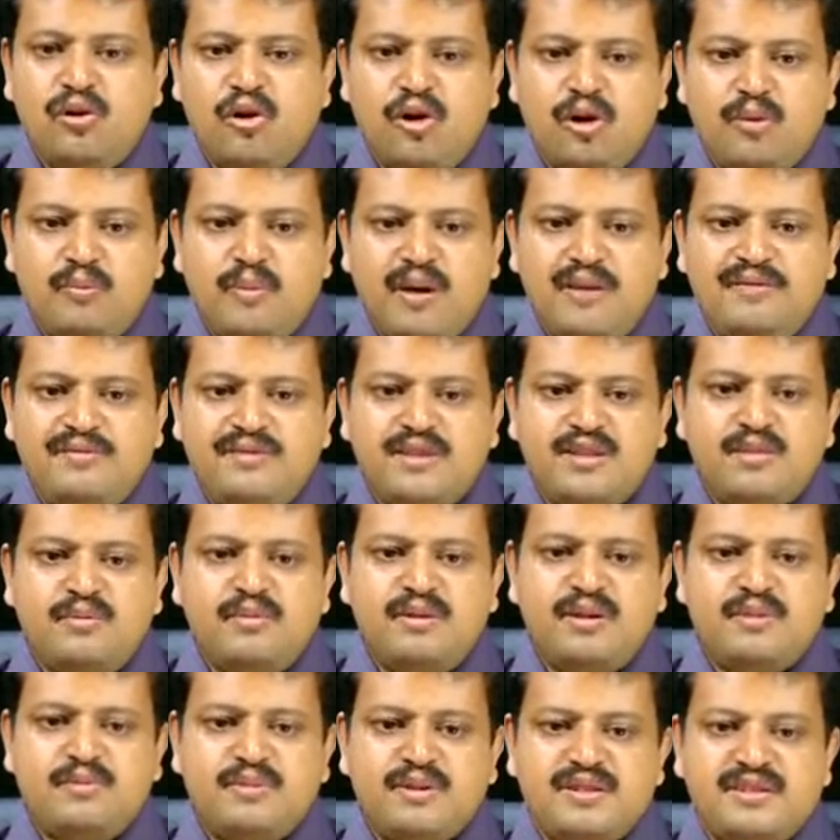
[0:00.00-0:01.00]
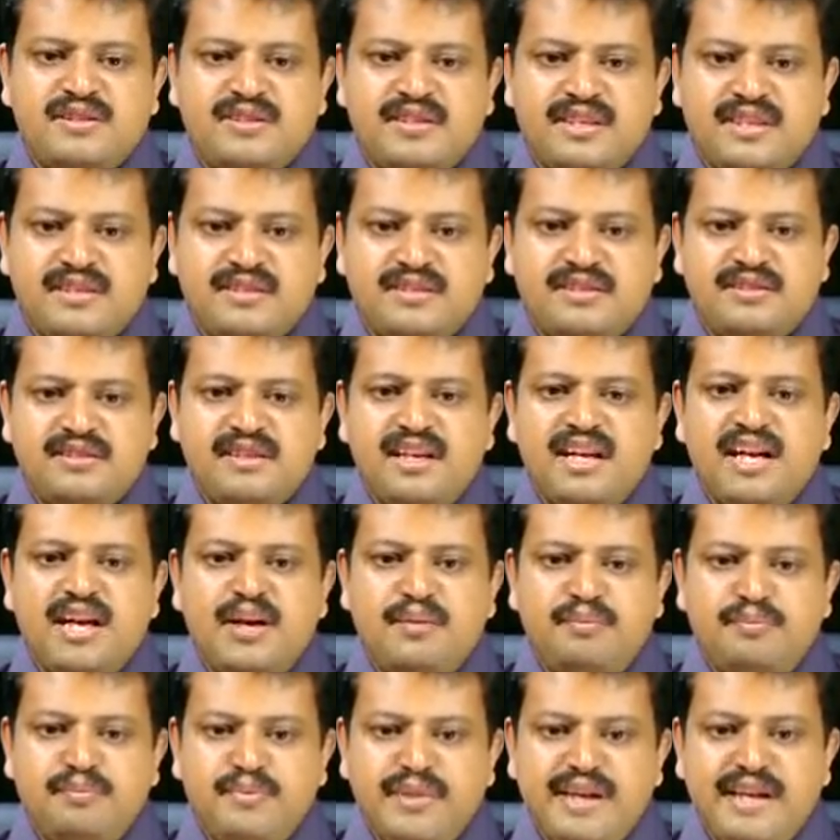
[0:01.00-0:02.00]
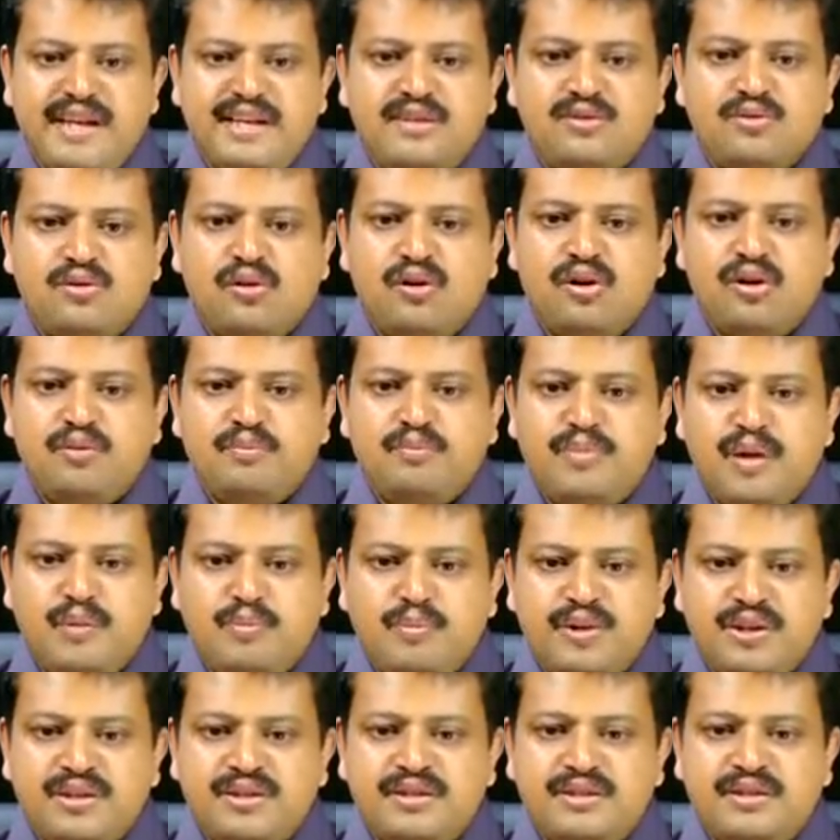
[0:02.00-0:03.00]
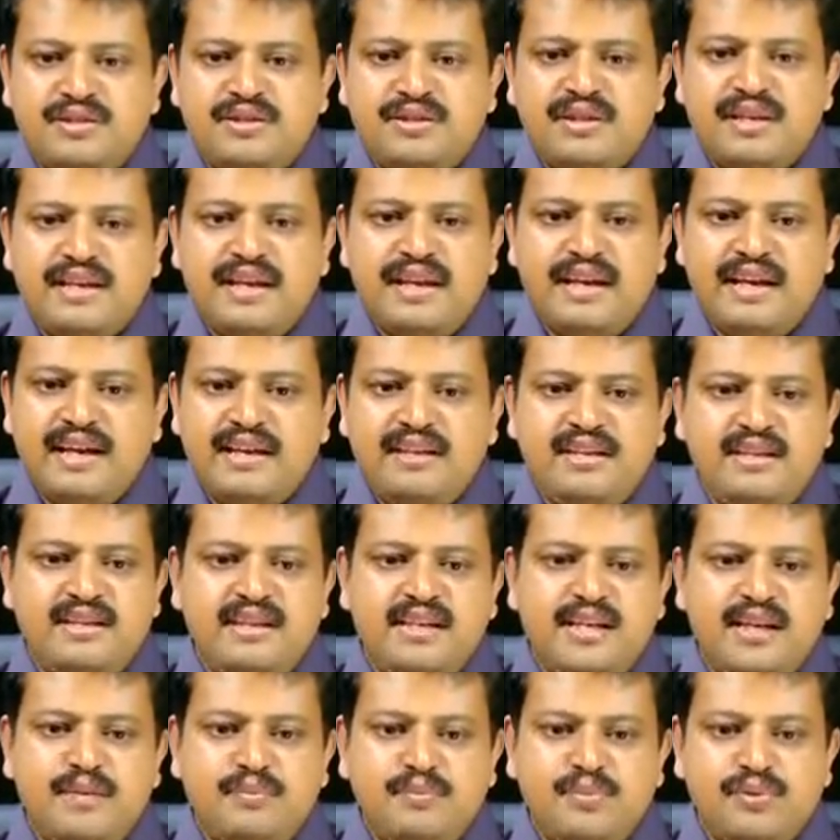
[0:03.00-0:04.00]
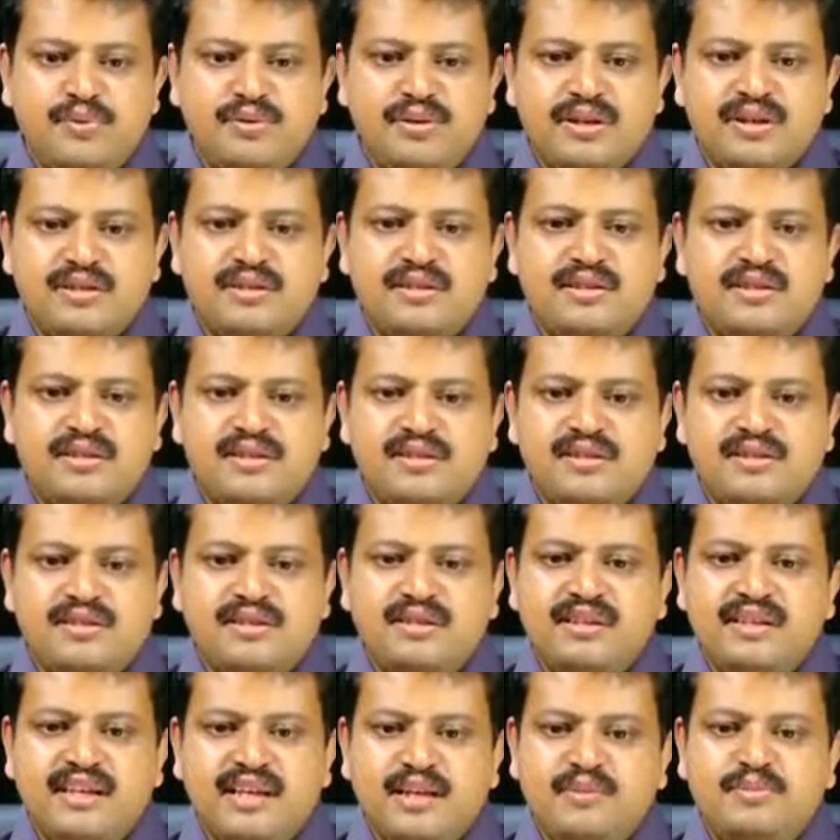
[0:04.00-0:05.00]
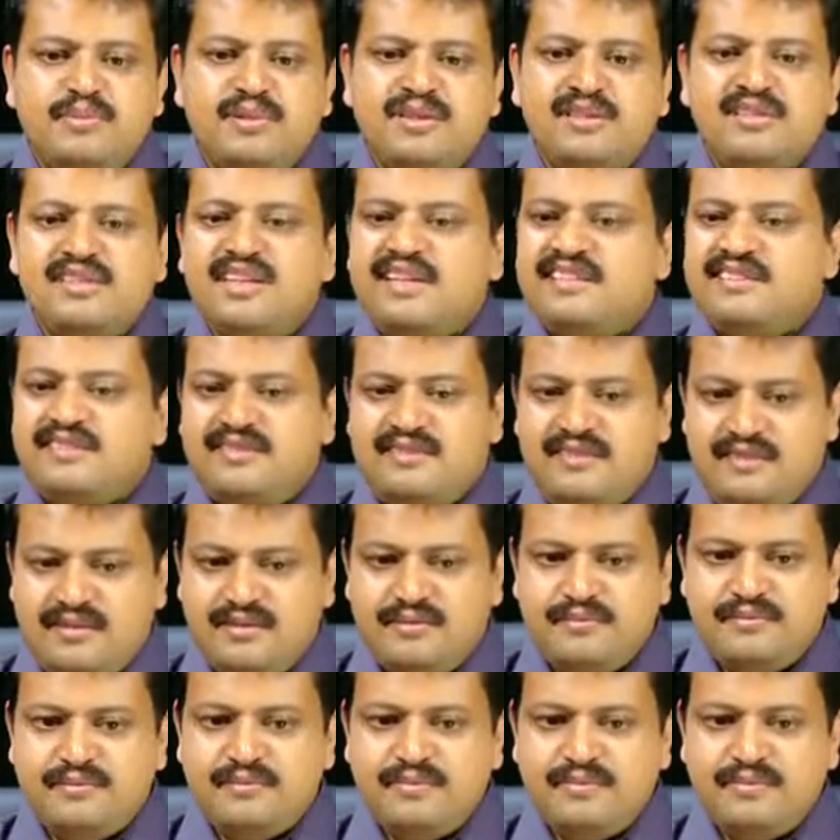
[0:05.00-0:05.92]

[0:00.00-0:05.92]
or by visible representations makes or publishes any imputation concerning any person etc.